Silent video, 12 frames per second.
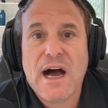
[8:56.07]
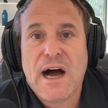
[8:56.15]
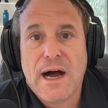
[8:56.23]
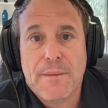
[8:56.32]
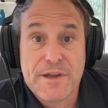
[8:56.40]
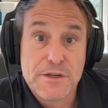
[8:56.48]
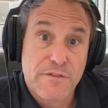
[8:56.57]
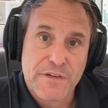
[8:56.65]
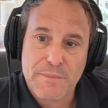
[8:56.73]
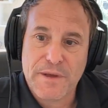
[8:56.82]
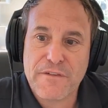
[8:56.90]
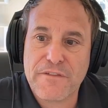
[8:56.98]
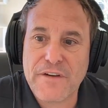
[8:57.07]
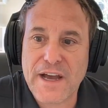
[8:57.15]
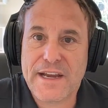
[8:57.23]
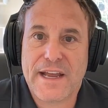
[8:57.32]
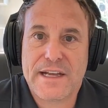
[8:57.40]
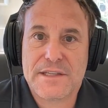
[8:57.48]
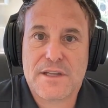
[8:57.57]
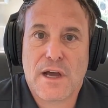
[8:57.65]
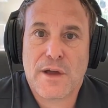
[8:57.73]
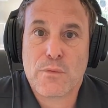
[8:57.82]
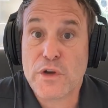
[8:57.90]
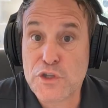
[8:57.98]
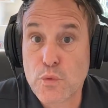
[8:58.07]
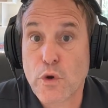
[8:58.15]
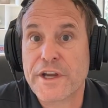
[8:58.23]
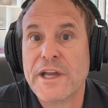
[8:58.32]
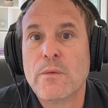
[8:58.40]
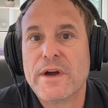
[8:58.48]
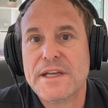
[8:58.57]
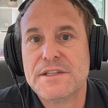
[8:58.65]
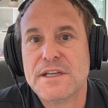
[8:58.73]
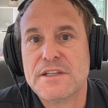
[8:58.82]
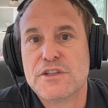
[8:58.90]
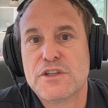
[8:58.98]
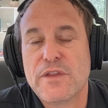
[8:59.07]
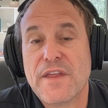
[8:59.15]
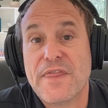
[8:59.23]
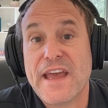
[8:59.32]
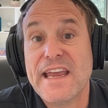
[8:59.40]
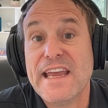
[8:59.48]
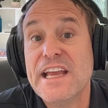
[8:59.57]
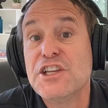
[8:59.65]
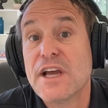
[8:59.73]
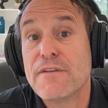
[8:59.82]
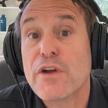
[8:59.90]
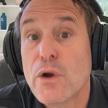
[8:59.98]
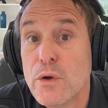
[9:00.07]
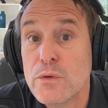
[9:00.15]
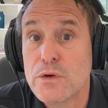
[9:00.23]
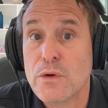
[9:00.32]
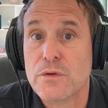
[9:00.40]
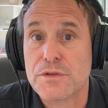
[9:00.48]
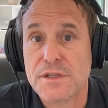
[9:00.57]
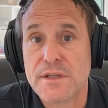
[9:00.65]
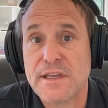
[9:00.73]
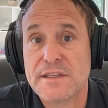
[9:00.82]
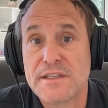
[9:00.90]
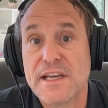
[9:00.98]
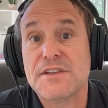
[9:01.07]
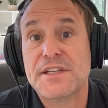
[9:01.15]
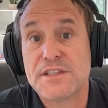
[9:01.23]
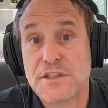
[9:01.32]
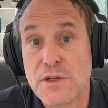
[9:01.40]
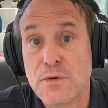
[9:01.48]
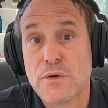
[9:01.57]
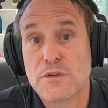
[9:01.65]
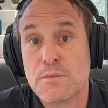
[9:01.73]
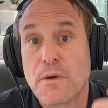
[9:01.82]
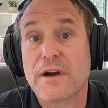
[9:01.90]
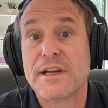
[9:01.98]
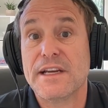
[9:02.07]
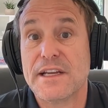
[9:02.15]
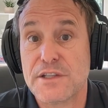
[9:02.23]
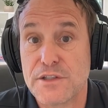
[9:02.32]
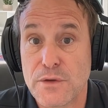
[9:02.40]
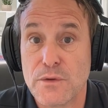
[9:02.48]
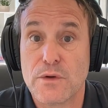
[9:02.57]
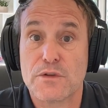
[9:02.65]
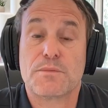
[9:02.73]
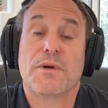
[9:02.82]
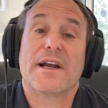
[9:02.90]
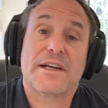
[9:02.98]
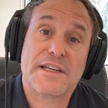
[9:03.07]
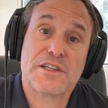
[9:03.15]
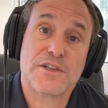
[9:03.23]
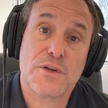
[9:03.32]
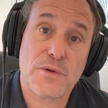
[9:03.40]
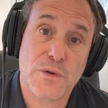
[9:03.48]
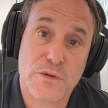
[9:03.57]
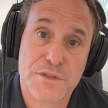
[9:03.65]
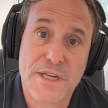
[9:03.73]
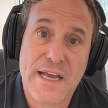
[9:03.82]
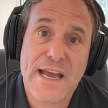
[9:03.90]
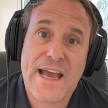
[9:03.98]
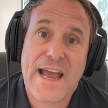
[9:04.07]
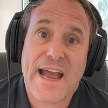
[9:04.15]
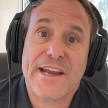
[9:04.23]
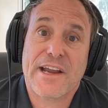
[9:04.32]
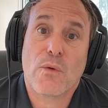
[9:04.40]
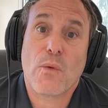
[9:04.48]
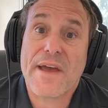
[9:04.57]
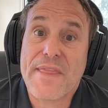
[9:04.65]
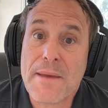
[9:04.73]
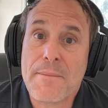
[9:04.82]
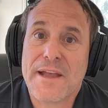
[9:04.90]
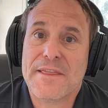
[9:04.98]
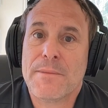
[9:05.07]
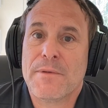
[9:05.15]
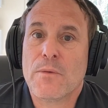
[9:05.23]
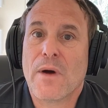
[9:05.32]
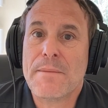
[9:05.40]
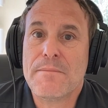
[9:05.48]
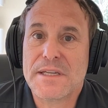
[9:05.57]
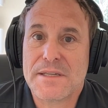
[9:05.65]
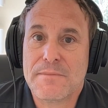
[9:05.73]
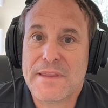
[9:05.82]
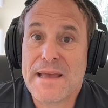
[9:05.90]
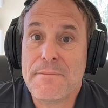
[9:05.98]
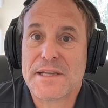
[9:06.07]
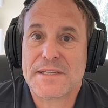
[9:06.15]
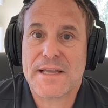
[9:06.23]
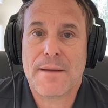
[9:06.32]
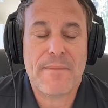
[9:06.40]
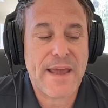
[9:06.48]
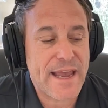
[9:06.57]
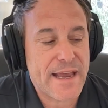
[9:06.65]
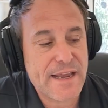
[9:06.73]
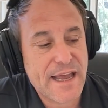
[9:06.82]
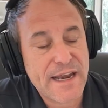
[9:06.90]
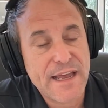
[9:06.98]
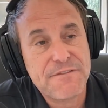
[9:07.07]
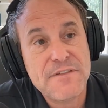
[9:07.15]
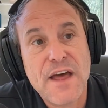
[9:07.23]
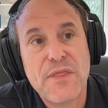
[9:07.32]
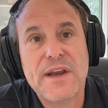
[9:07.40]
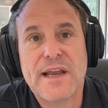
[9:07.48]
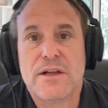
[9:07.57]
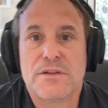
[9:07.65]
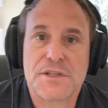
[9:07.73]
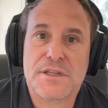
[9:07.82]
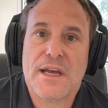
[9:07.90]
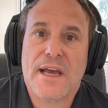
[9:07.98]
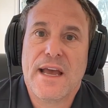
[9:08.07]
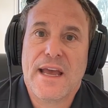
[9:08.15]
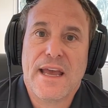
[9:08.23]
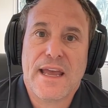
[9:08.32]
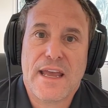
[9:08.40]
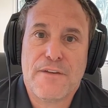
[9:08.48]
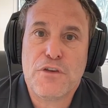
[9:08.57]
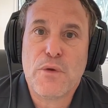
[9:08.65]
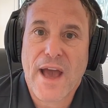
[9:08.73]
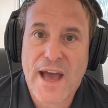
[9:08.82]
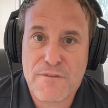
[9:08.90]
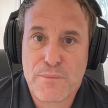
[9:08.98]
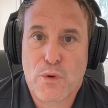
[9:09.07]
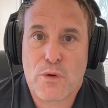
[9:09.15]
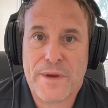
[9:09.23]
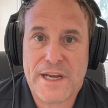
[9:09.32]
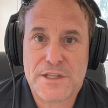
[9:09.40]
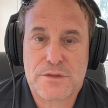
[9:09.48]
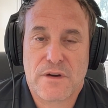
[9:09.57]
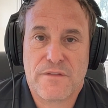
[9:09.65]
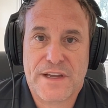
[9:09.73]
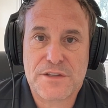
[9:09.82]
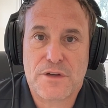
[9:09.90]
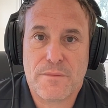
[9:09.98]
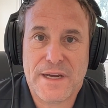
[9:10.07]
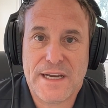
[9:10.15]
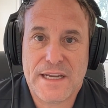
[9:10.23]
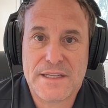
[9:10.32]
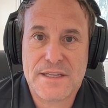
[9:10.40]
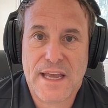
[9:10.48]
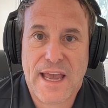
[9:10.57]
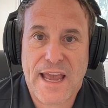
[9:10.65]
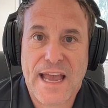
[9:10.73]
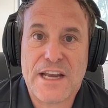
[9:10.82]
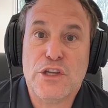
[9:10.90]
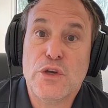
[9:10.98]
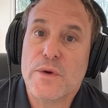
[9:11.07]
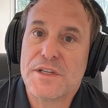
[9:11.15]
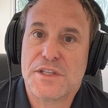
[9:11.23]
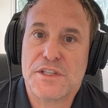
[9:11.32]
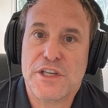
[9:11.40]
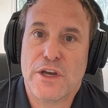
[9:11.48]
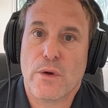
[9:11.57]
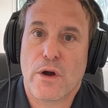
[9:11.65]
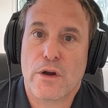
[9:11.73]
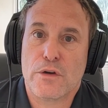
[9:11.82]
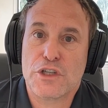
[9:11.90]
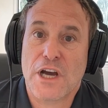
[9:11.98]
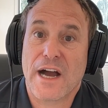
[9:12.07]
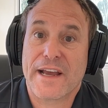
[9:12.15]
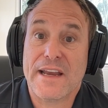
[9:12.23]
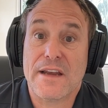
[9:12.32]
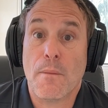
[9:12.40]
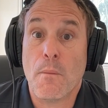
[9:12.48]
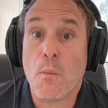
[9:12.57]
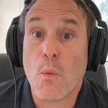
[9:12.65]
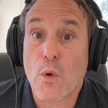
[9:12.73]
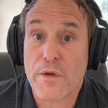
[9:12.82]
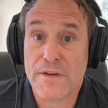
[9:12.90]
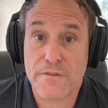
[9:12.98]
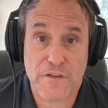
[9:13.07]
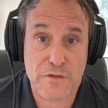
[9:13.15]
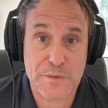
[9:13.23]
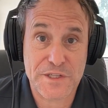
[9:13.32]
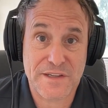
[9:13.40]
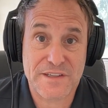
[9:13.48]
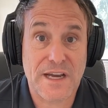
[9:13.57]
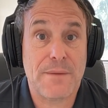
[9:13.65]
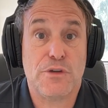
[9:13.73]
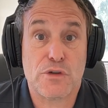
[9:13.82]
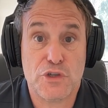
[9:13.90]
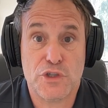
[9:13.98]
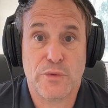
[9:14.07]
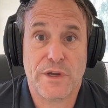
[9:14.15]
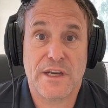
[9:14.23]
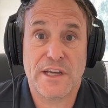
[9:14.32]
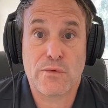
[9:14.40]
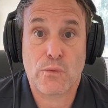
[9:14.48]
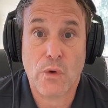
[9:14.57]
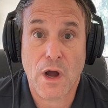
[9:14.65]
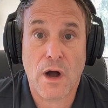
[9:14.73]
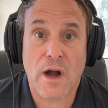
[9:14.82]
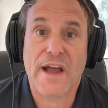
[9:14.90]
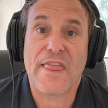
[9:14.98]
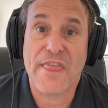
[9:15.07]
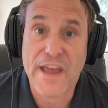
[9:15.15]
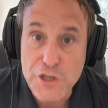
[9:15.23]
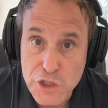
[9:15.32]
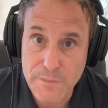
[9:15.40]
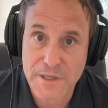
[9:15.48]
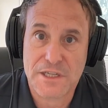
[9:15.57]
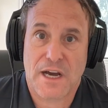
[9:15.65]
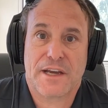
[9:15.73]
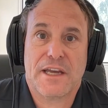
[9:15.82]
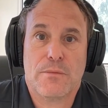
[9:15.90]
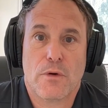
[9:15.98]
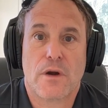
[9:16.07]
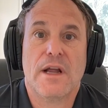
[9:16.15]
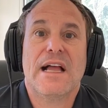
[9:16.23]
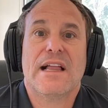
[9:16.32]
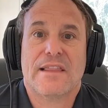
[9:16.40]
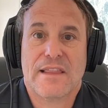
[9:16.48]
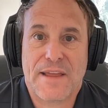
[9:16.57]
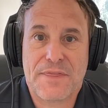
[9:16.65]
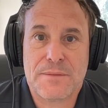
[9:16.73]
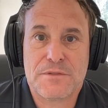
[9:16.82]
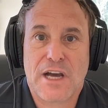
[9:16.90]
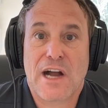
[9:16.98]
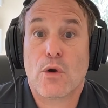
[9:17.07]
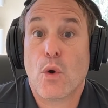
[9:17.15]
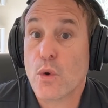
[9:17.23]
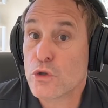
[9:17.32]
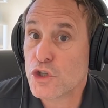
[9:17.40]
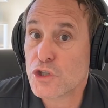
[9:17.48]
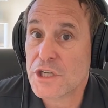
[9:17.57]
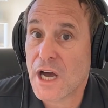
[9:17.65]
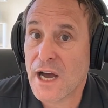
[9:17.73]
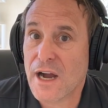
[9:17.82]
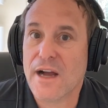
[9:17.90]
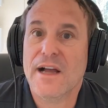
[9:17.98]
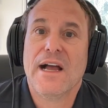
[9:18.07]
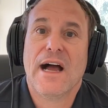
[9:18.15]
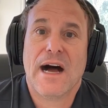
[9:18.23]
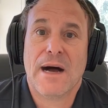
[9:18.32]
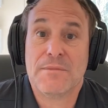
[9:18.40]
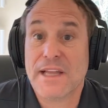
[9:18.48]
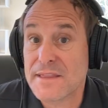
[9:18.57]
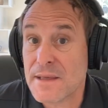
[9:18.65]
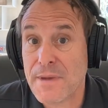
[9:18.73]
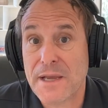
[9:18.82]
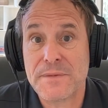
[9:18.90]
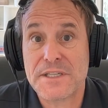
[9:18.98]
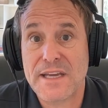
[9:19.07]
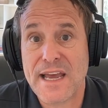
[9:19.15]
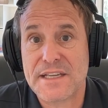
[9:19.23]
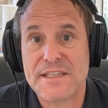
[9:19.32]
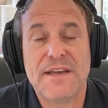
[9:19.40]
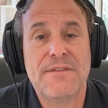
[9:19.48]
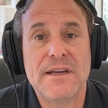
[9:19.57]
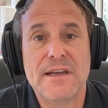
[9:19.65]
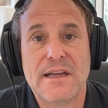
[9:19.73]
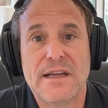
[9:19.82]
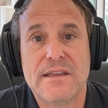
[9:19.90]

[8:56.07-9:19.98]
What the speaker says: and your VP of finance on what's working, what isn't, so that they each have their own goals, that sales has its own goals, marketing has its own goals, product has its own goals, and hear why they made them and why they missed them. And if nothing else, if you have board meetings or investor meetings and you as a CEO are talking more than 50% of the time, you're doing it wrong. They should be talking more. Let them talk. Hold your tongue. Let them make mistakes. Even